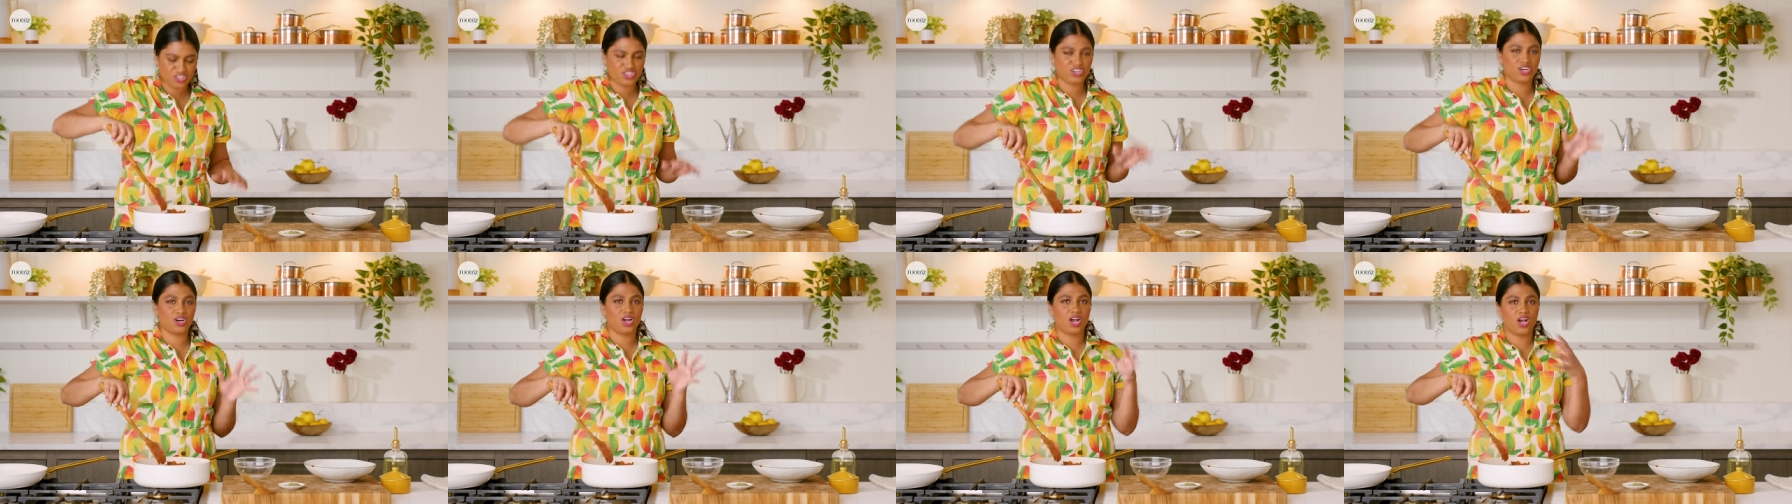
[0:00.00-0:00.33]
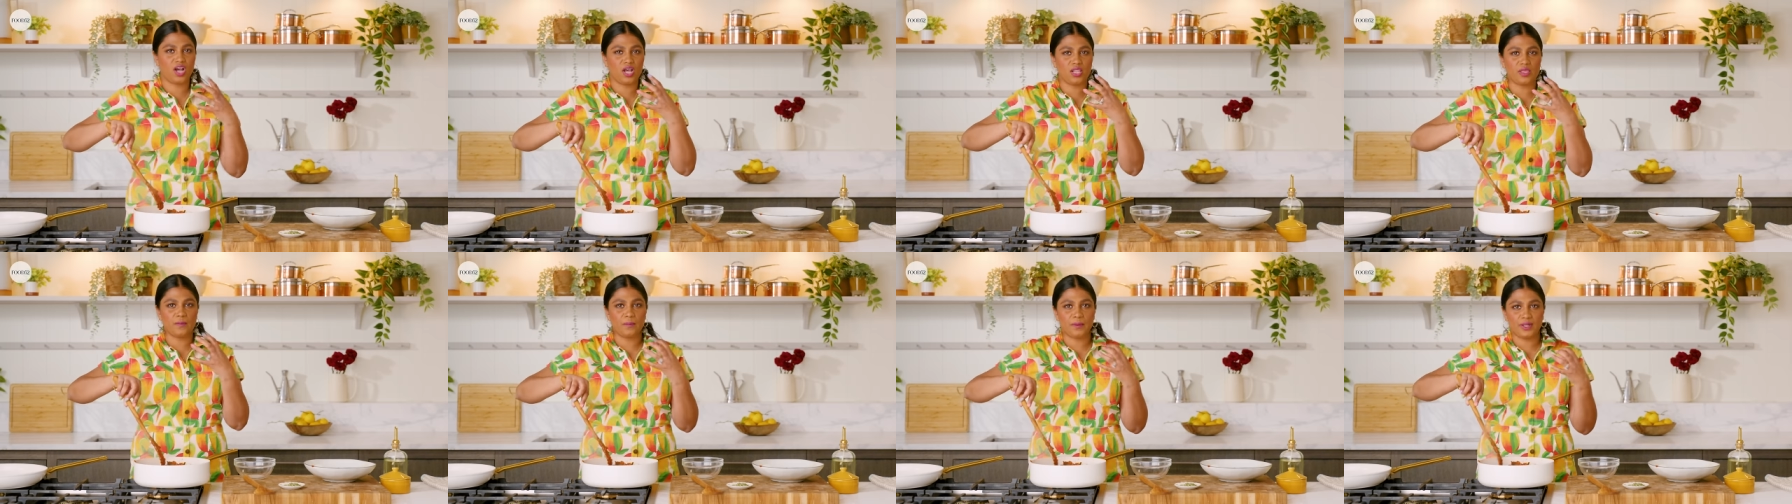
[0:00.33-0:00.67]
sure
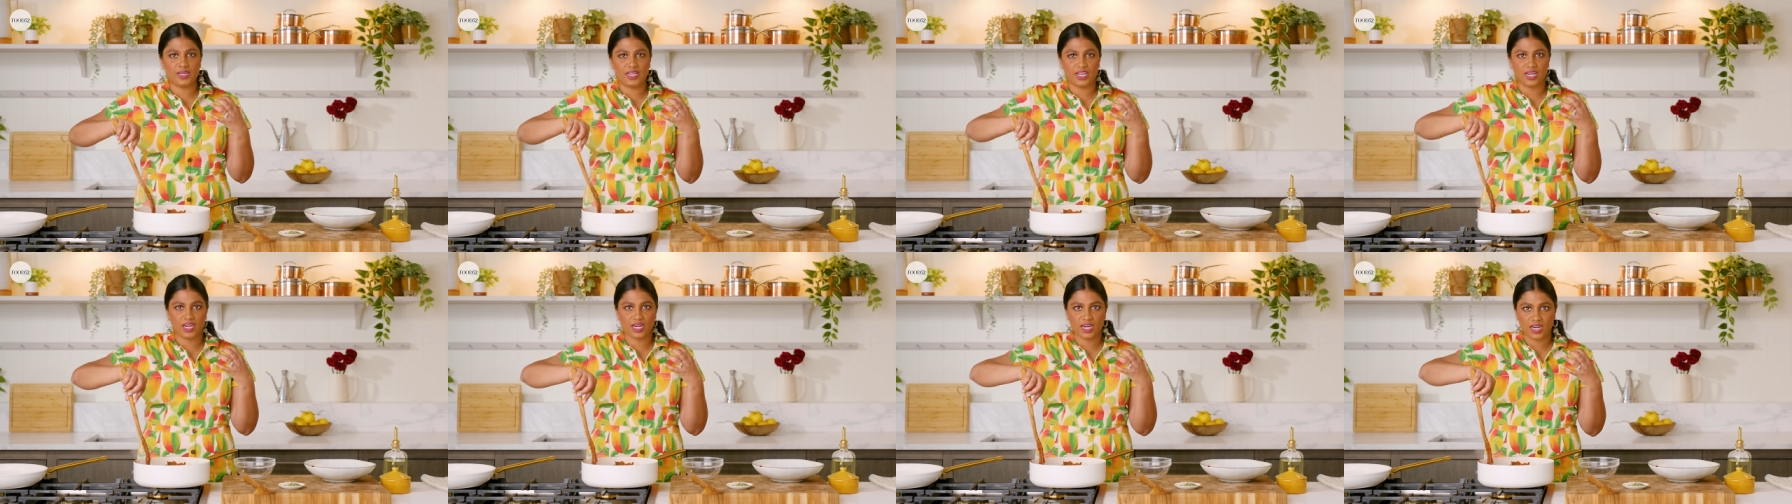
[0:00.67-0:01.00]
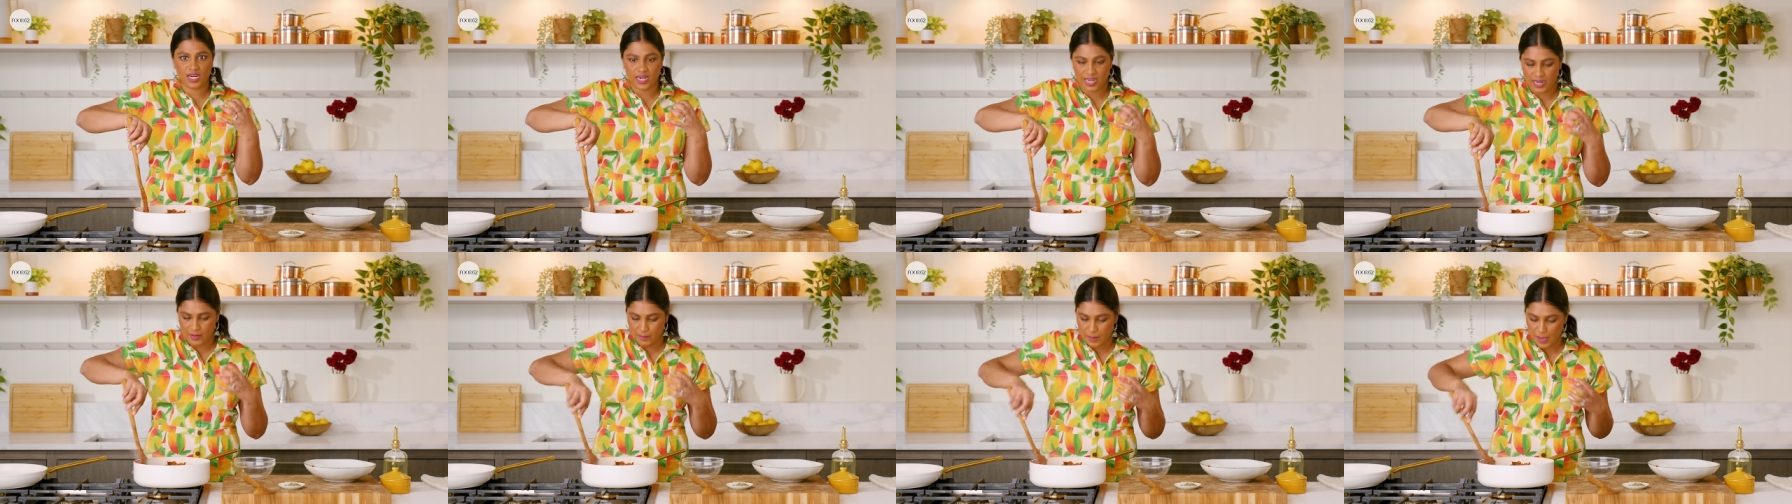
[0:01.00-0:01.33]
all the
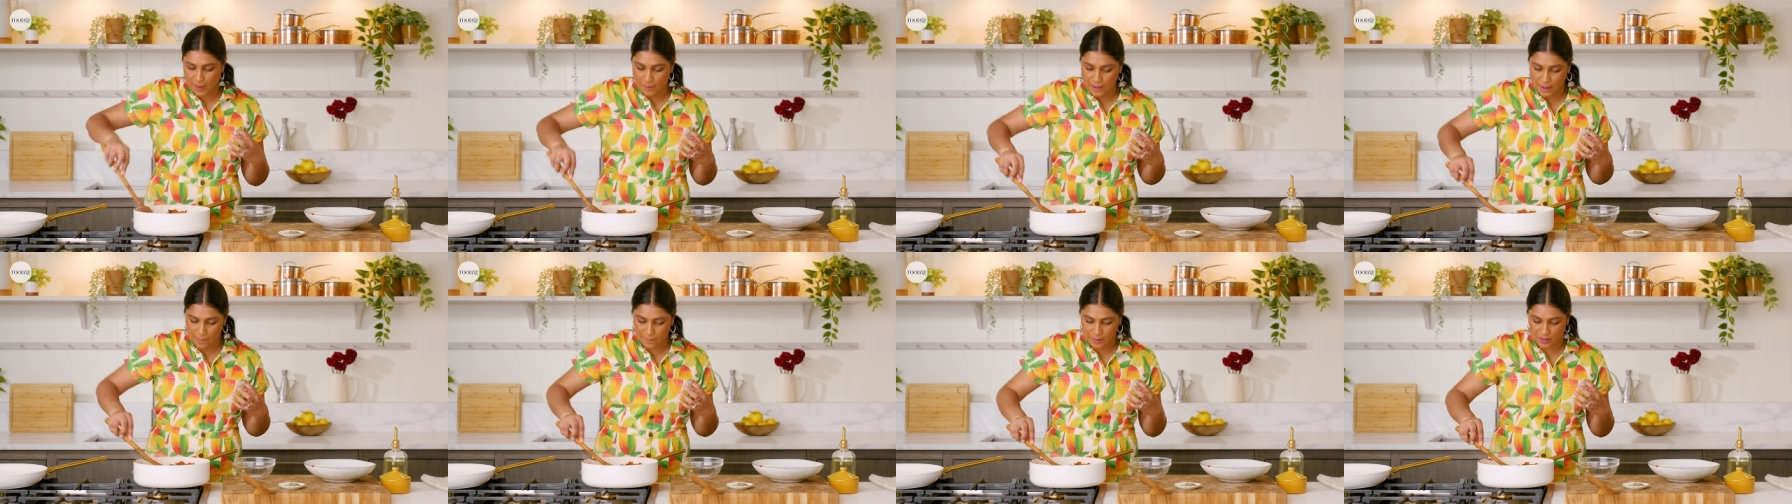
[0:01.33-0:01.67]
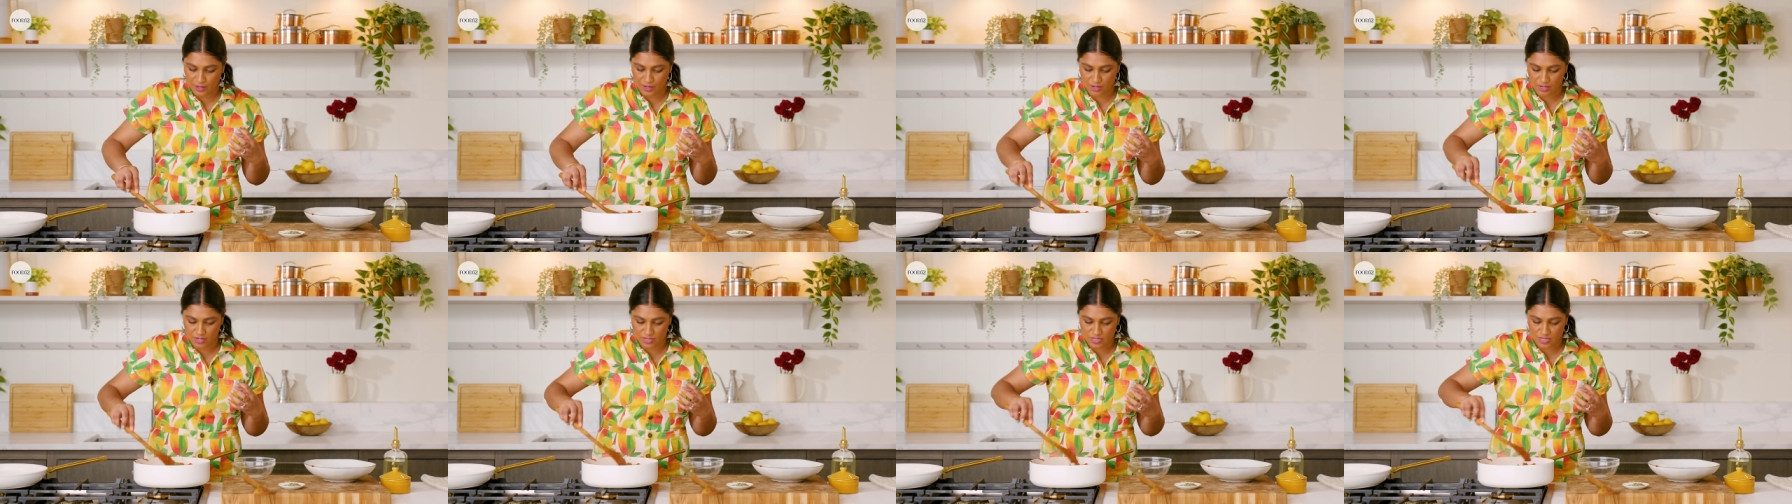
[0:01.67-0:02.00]
paneer and bell
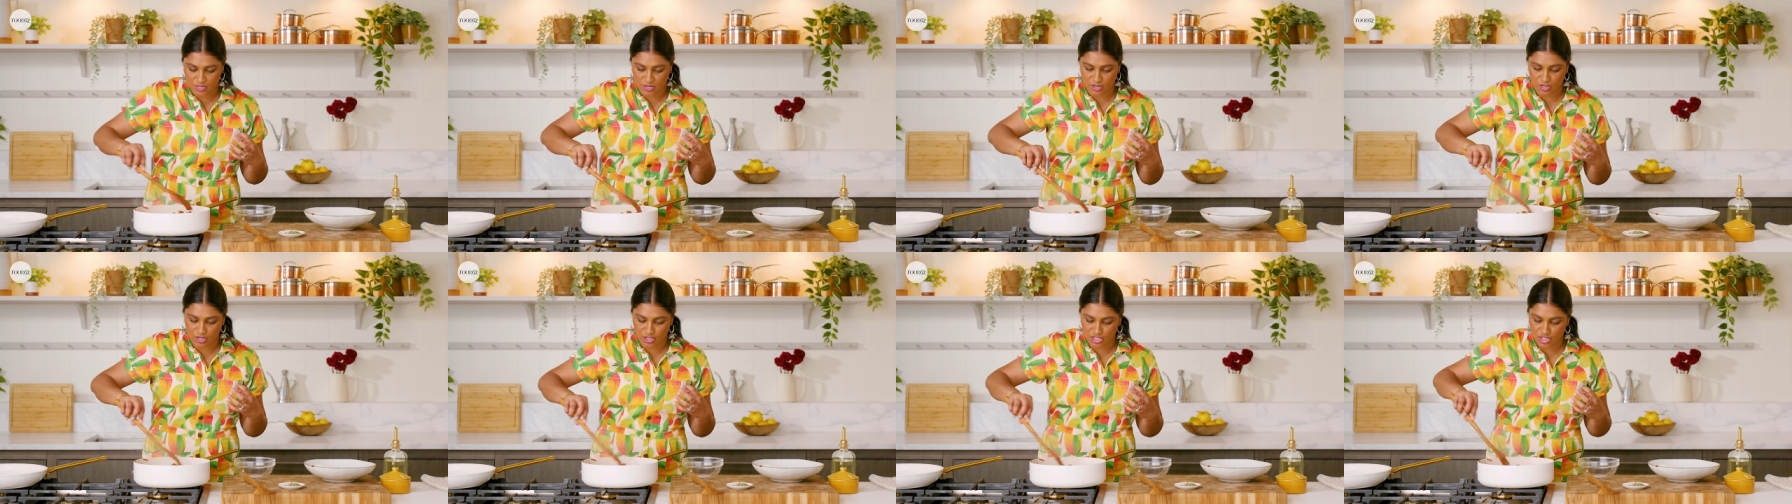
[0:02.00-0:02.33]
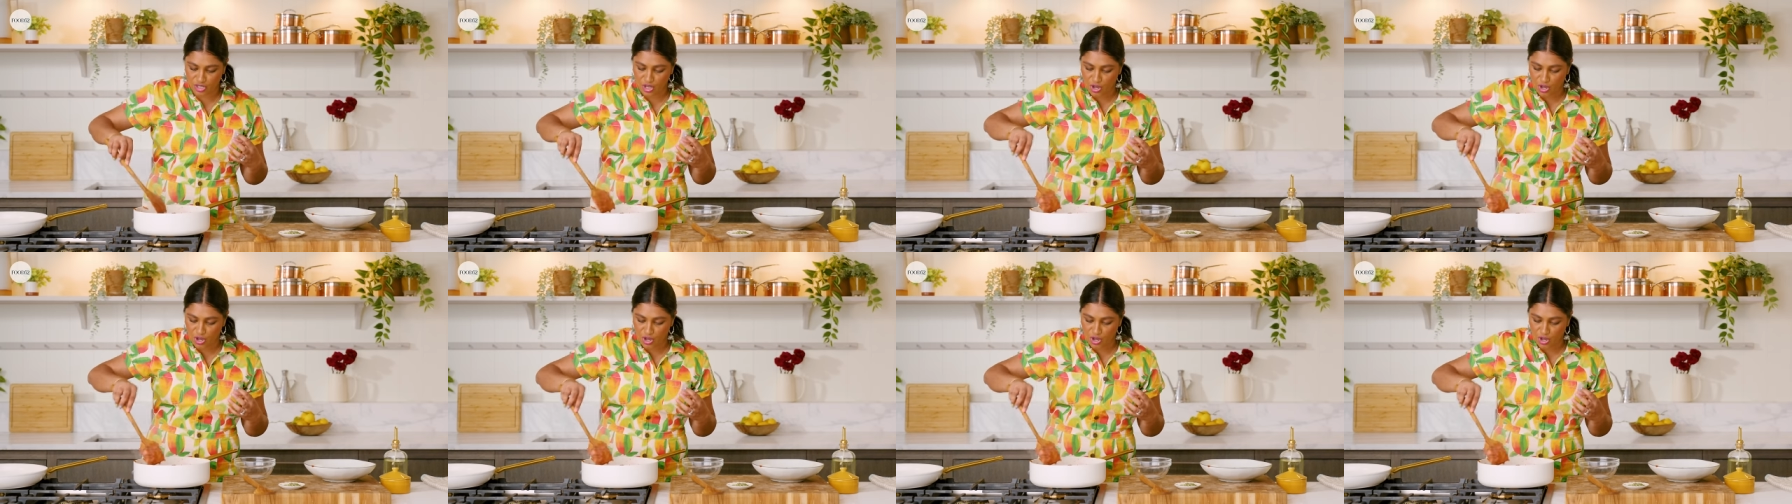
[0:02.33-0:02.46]
peppers are